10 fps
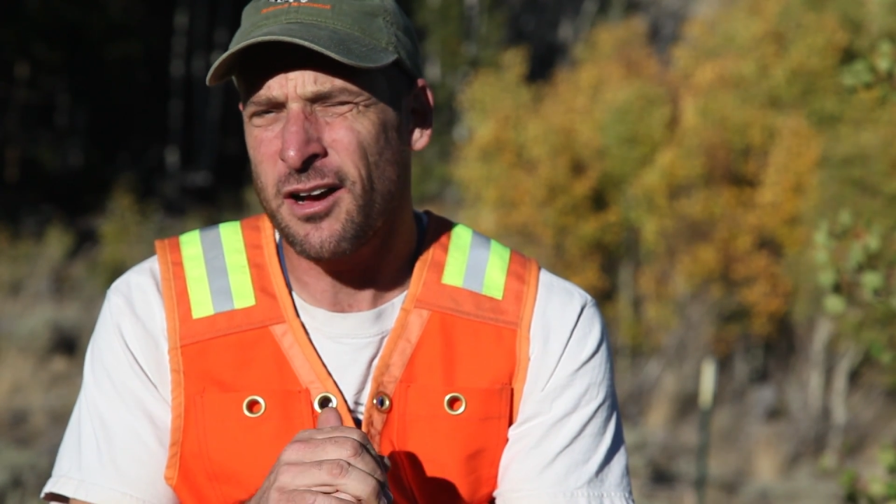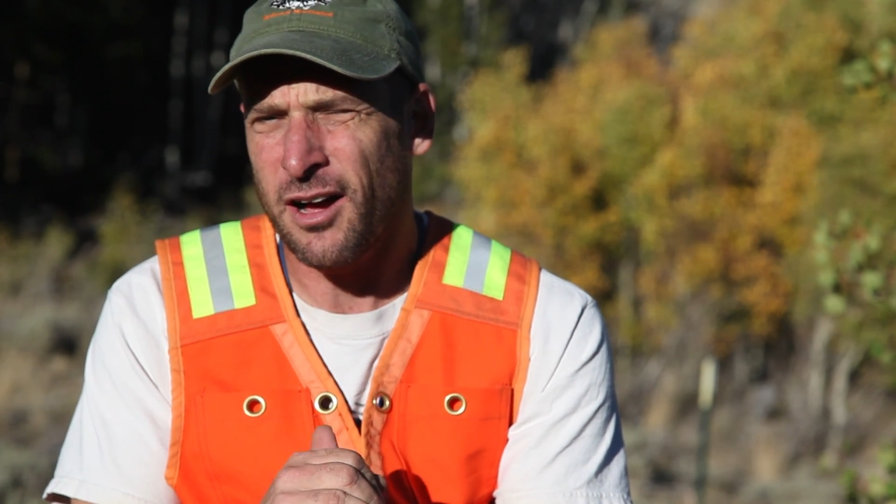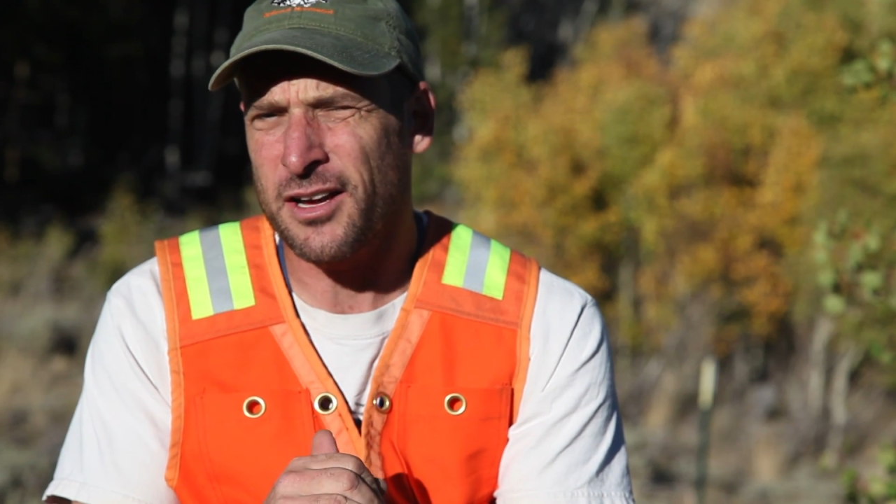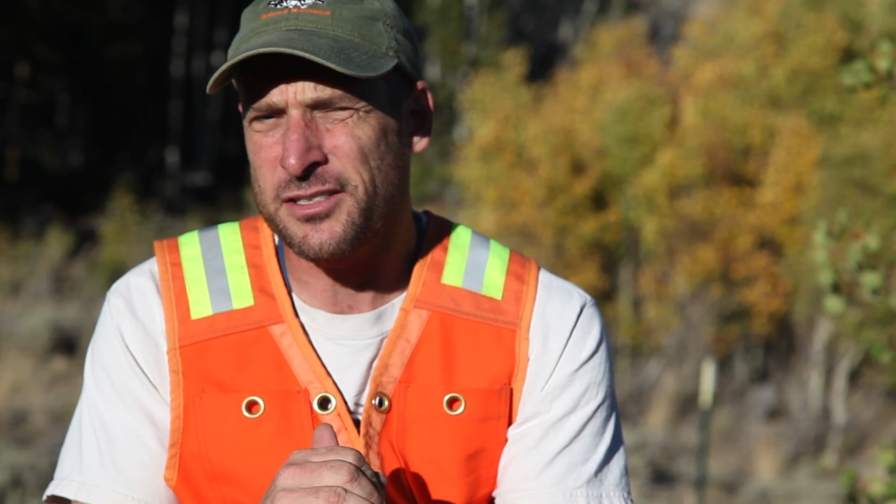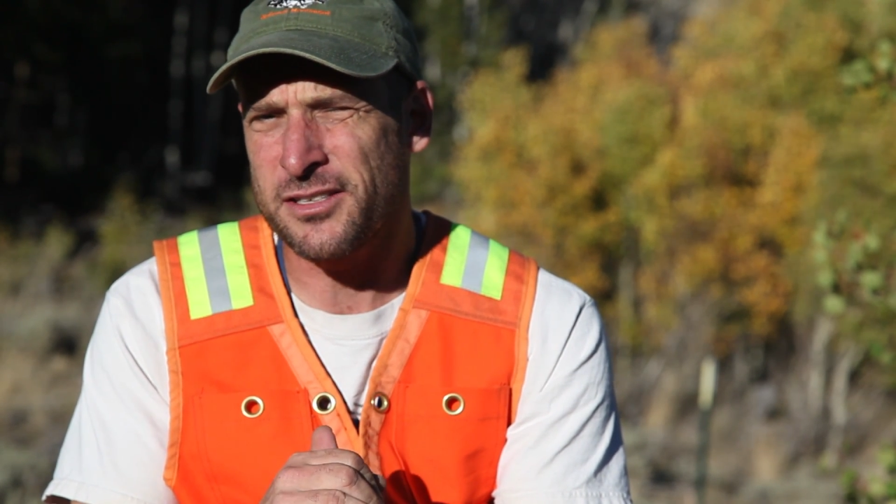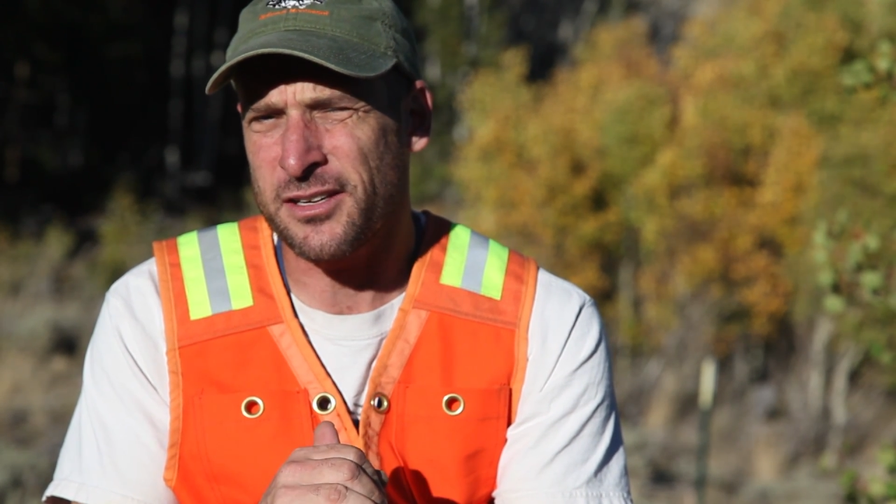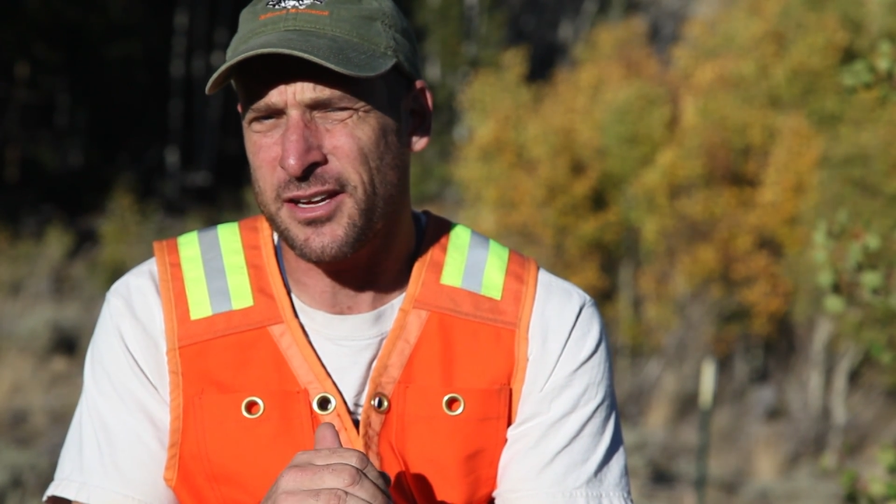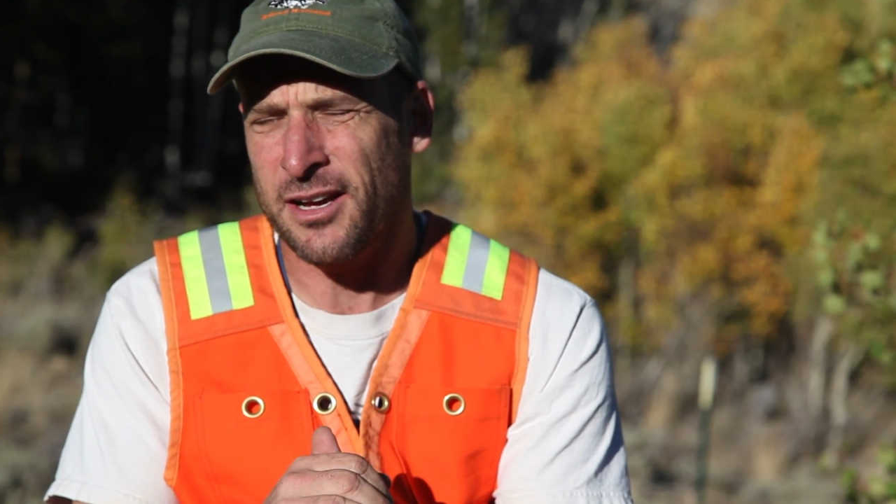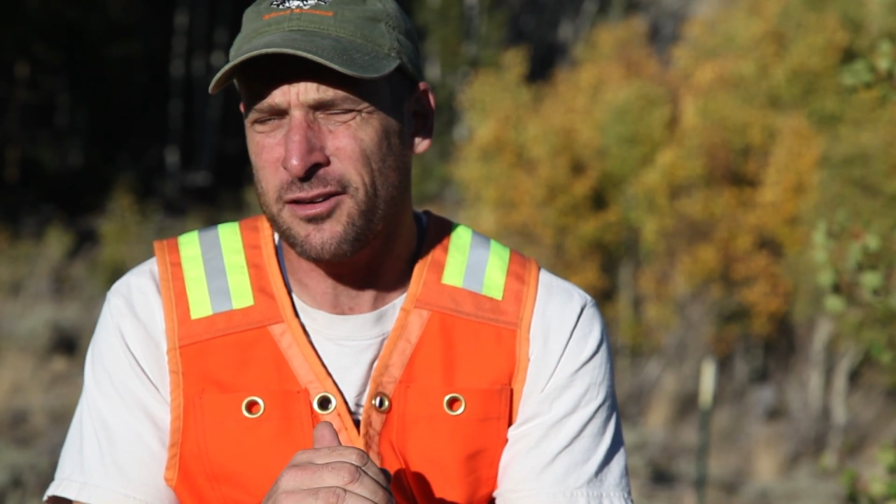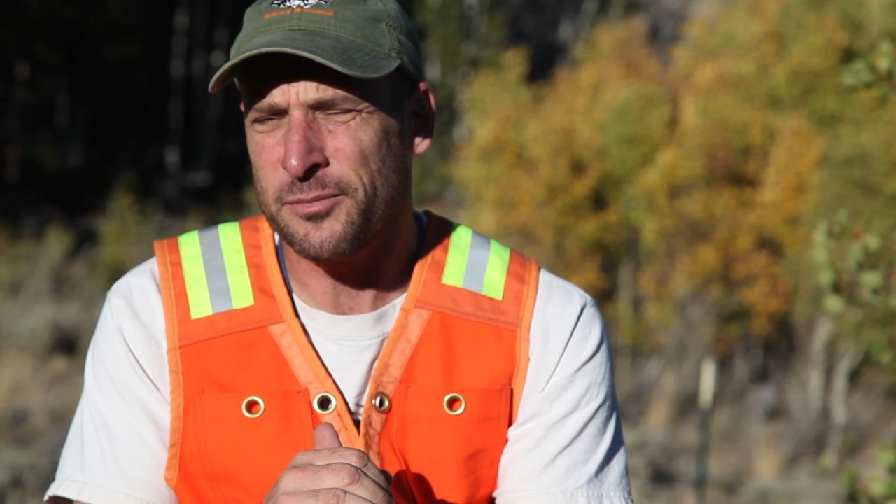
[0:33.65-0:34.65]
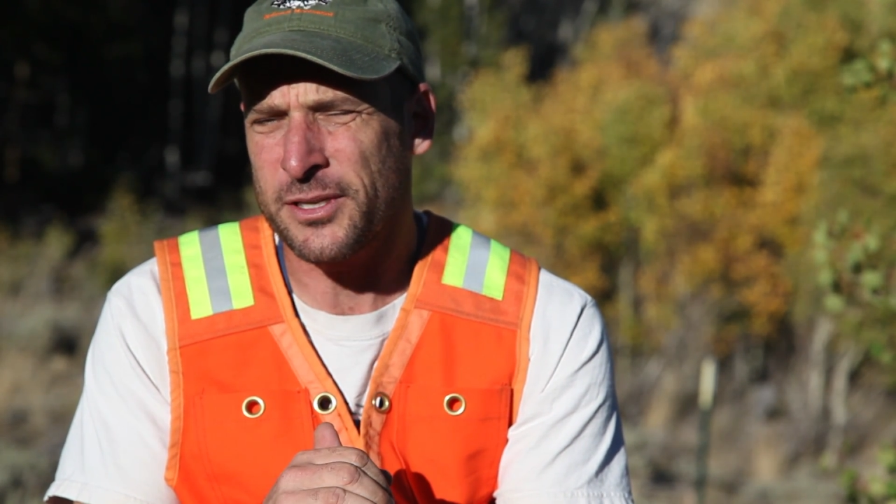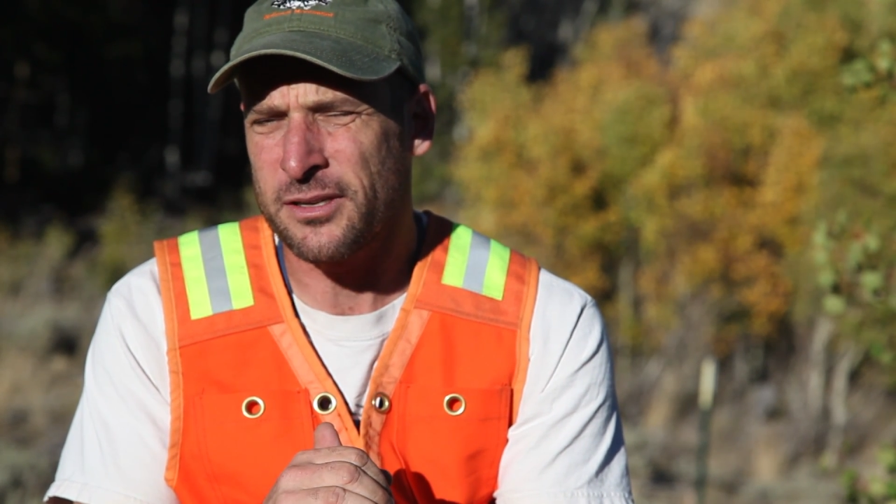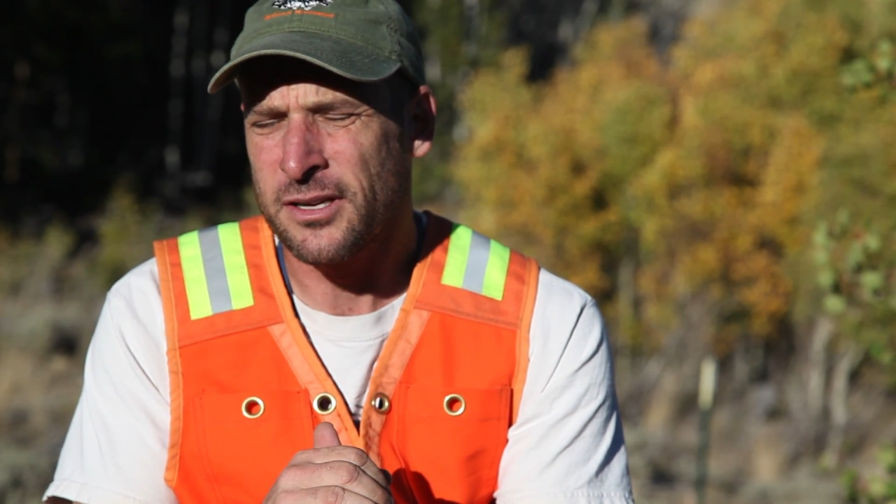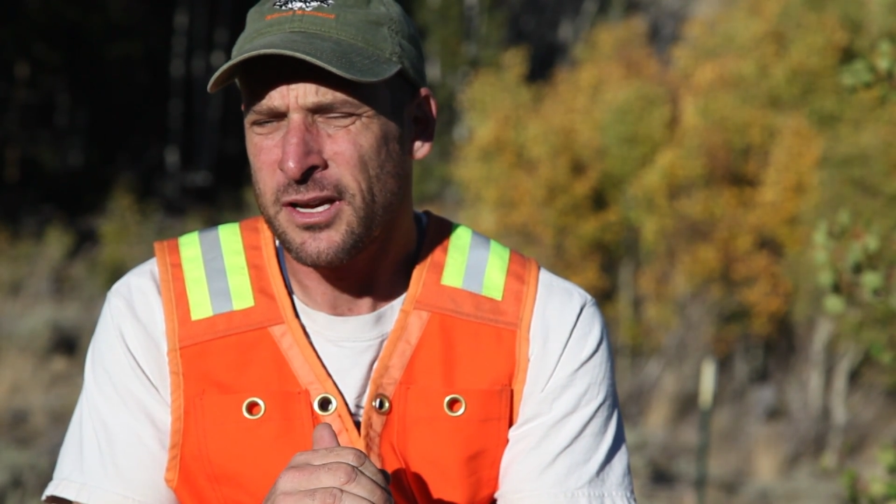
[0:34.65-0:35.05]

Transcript: caustic element,